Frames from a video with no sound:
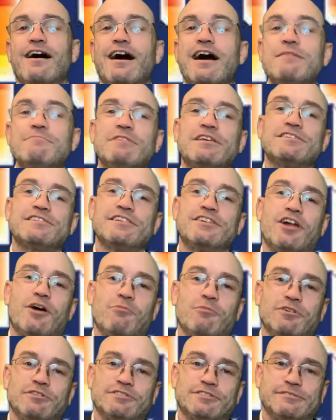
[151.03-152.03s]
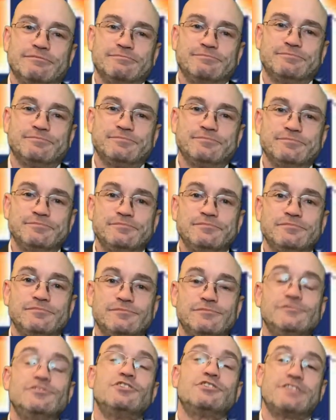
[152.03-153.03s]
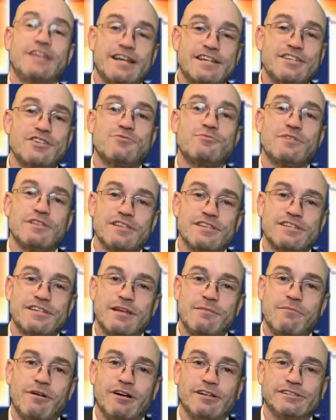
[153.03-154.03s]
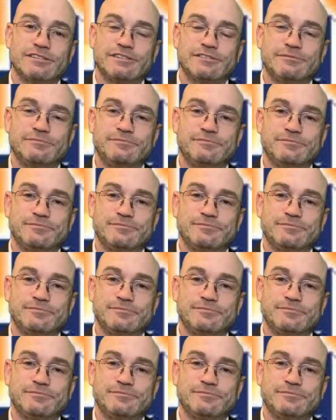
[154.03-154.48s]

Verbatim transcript: I'm Leslie Don Wilson, your Texas real estate boss.